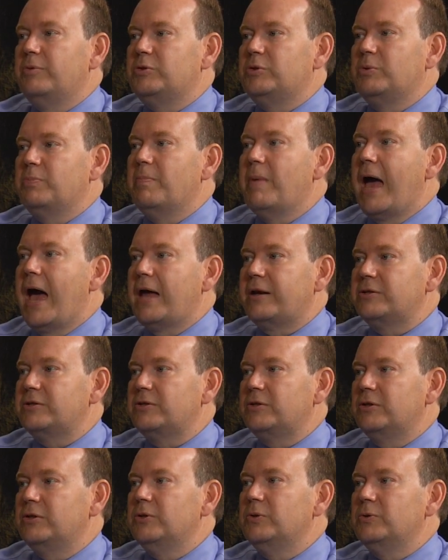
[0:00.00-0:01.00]
match
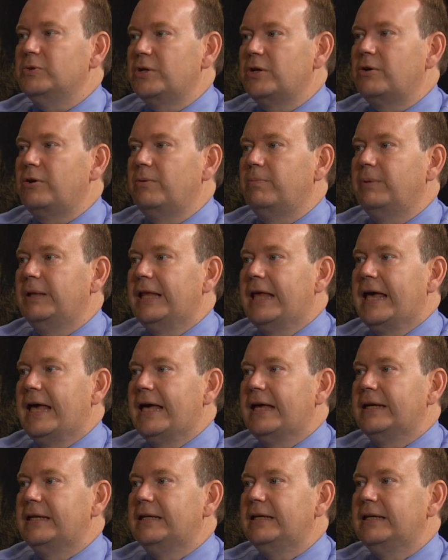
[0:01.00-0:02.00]
the new general
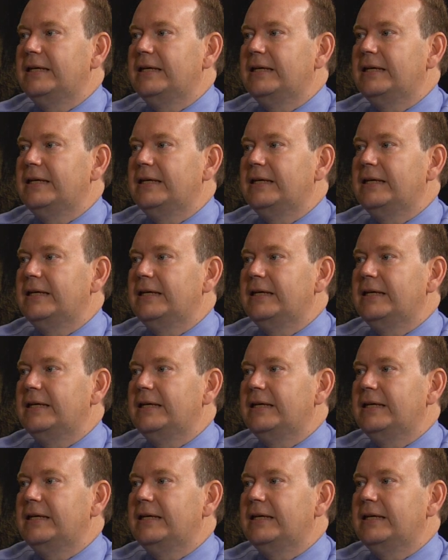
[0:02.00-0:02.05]
plan.